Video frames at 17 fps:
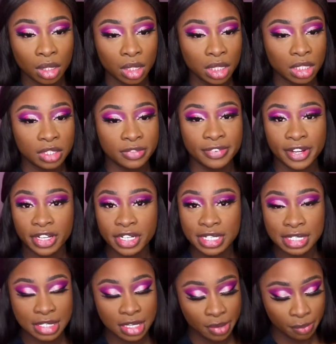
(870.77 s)
It's very
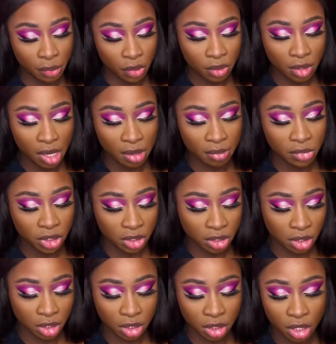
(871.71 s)
simple. I'm just
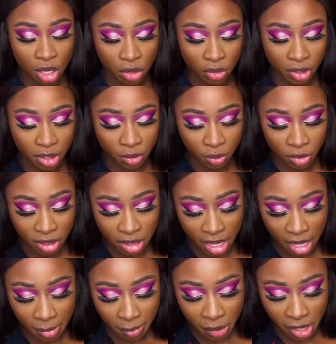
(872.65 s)
gonna go in with
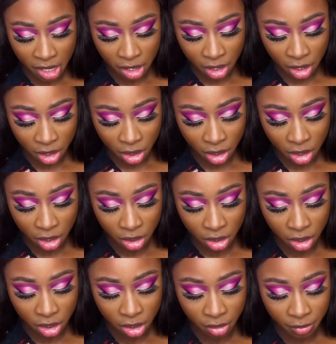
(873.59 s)
that pink
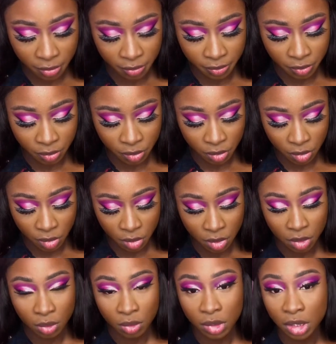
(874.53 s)
color
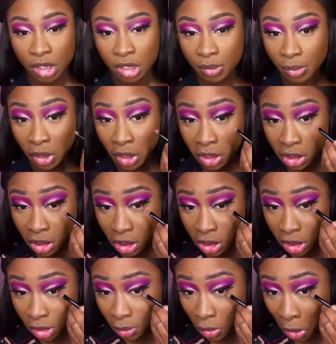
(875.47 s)
with this brush because
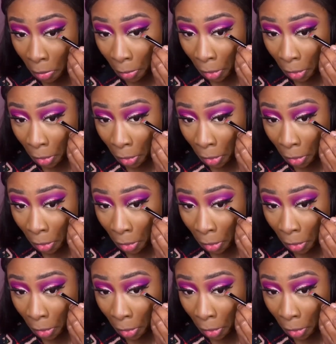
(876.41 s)
it's more